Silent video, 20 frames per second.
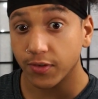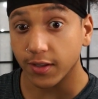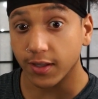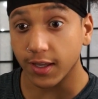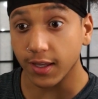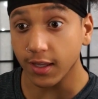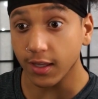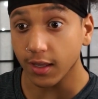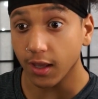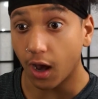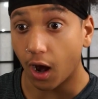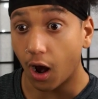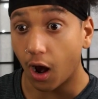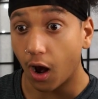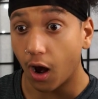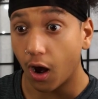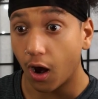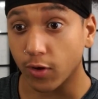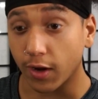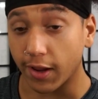Did he
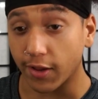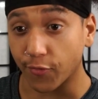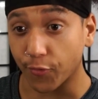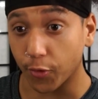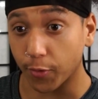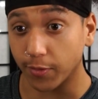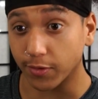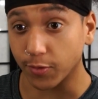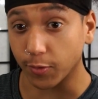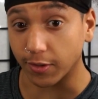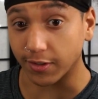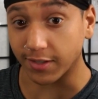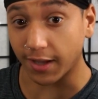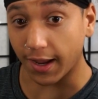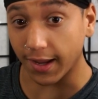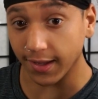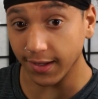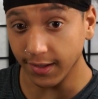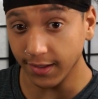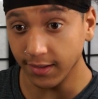transform into a
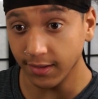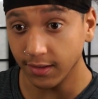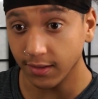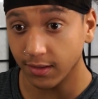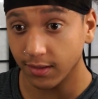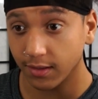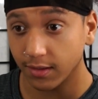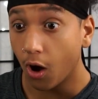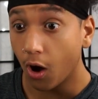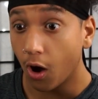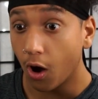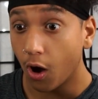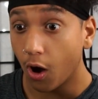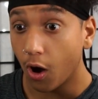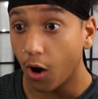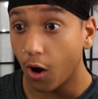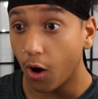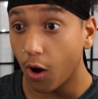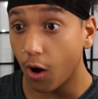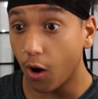Titan?
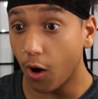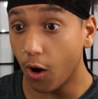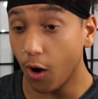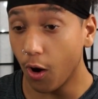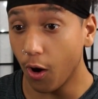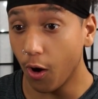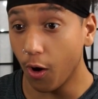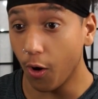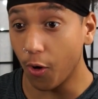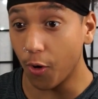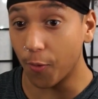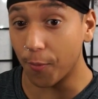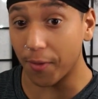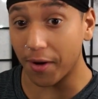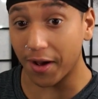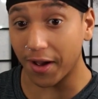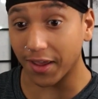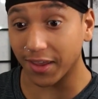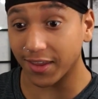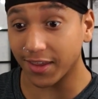Oh
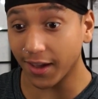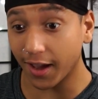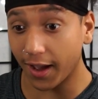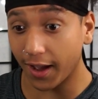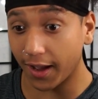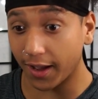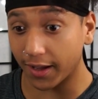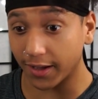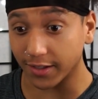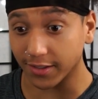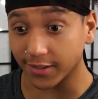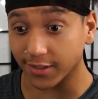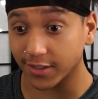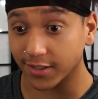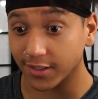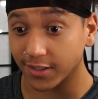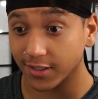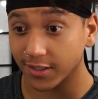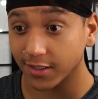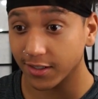my
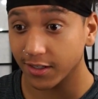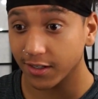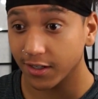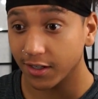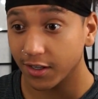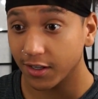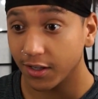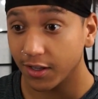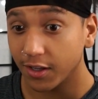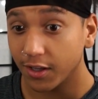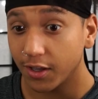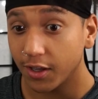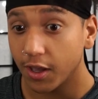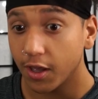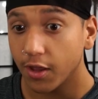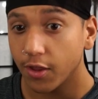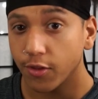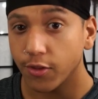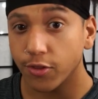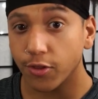gosh!
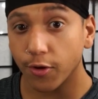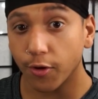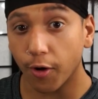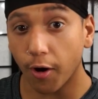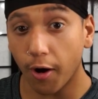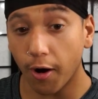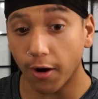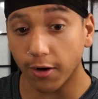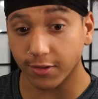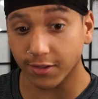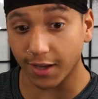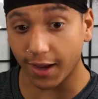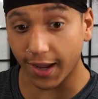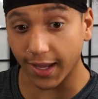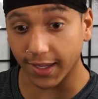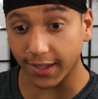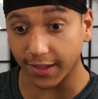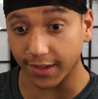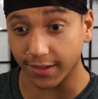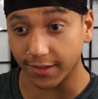They're all
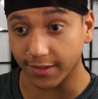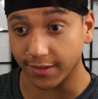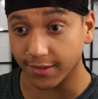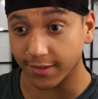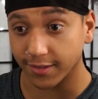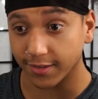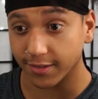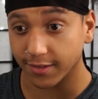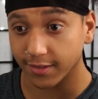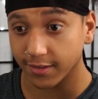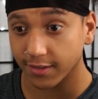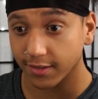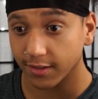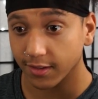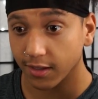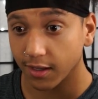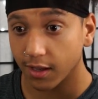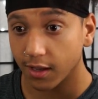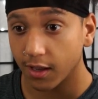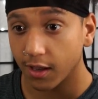Titans!
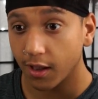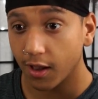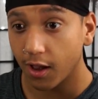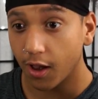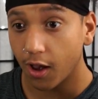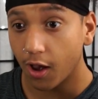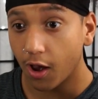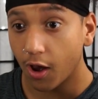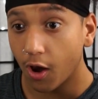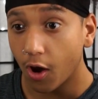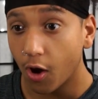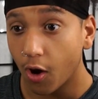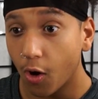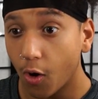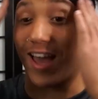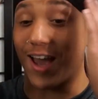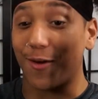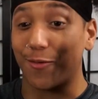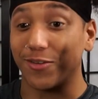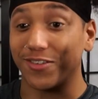
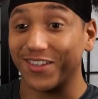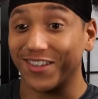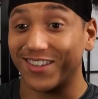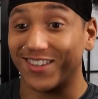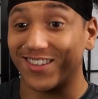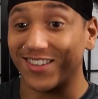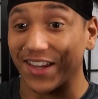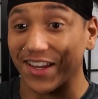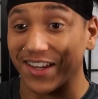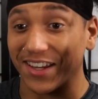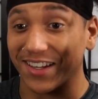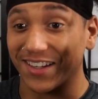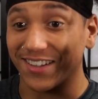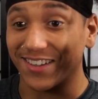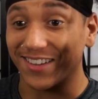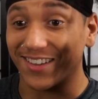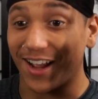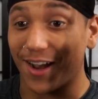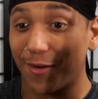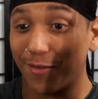That was
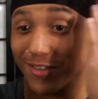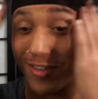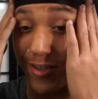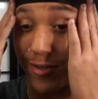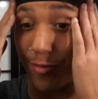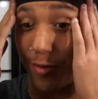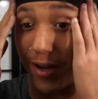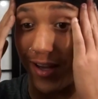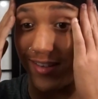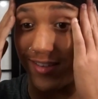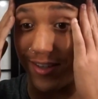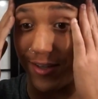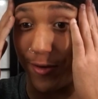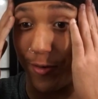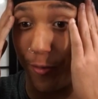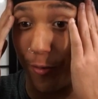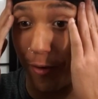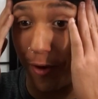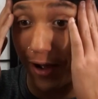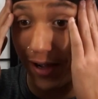insane. That was crazy.
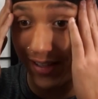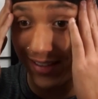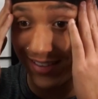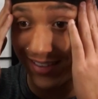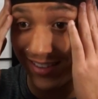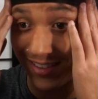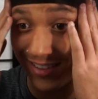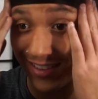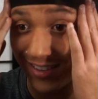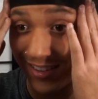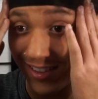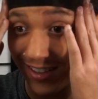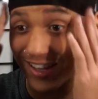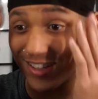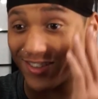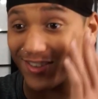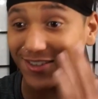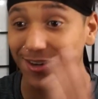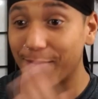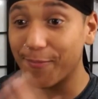What?
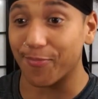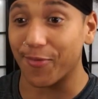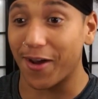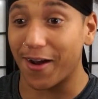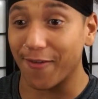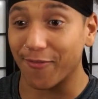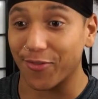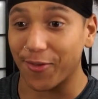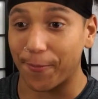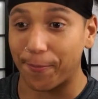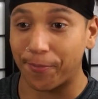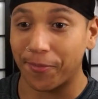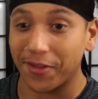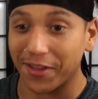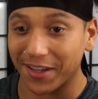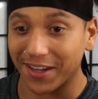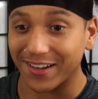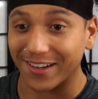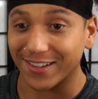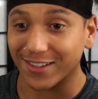They jumped off the
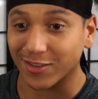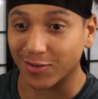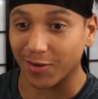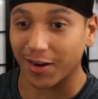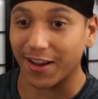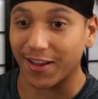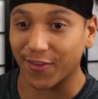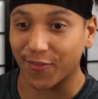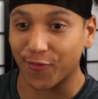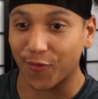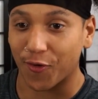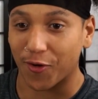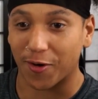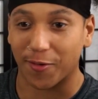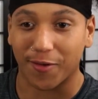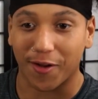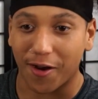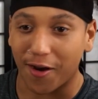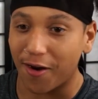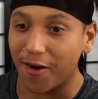plane and
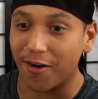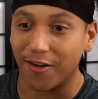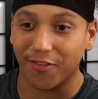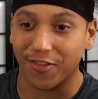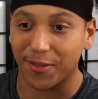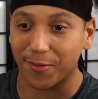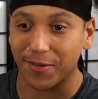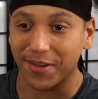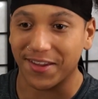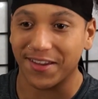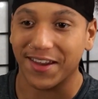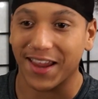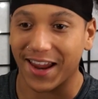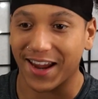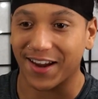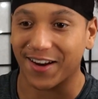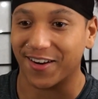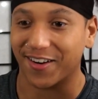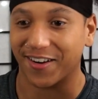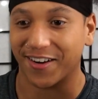transformed all of them in
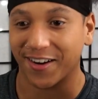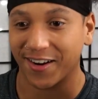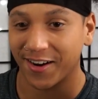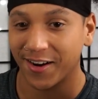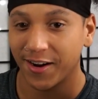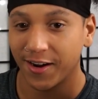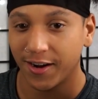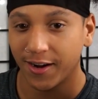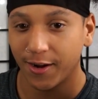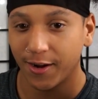air.